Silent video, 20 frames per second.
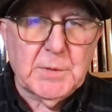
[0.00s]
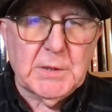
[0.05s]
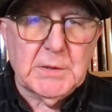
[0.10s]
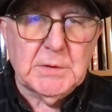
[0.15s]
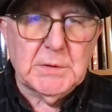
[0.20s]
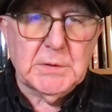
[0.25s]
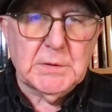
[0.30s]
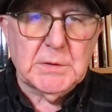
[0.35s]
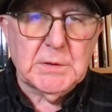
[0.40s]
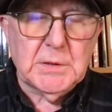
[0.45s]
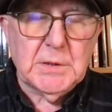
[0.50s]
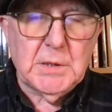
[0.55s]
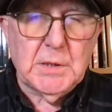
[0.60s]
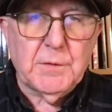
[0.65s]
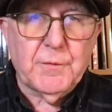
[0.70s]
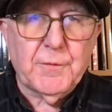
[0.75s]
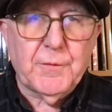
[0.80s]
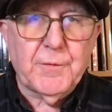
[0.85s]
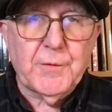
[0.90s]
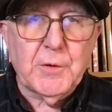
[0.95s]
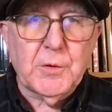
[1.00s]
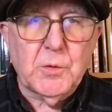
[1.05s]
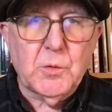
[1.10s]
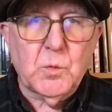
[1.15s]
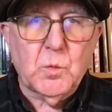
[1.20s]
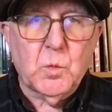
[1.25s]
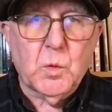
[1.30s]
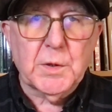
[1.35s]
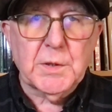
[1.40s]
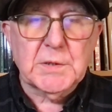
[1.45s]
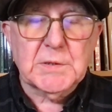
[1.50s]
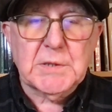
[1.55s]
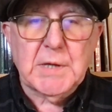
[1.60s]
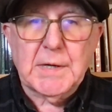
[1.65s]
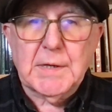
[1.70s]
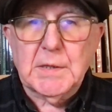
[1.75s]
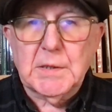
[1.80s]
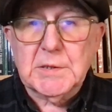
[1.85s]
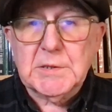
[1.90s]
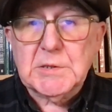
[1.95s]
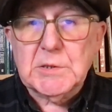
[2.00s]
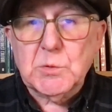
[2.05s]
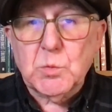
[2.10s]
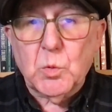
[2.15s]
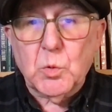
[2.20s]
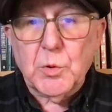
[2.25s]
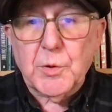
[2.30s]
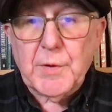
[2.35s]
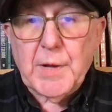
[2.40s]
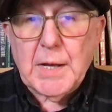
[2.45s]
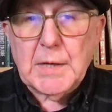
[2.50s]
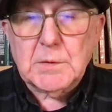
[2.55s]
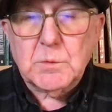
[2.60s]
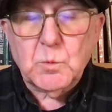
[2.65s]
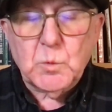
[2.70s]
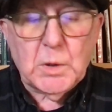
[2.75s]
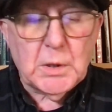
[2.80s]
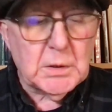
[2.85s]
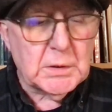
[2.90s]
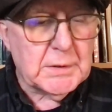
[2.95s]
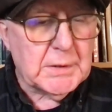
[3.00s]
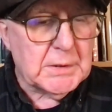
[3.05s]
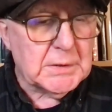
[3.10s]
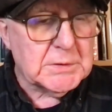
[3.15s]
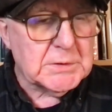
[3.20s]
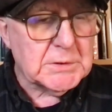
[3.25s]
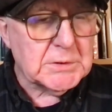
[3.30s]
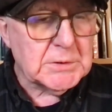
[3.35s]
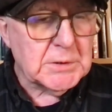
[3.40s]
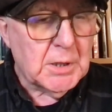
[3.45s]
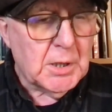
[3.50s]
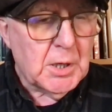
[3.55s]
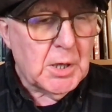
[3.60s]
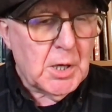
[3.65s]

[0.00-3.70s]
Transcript: And if you want to take a listen to all of that, well, it's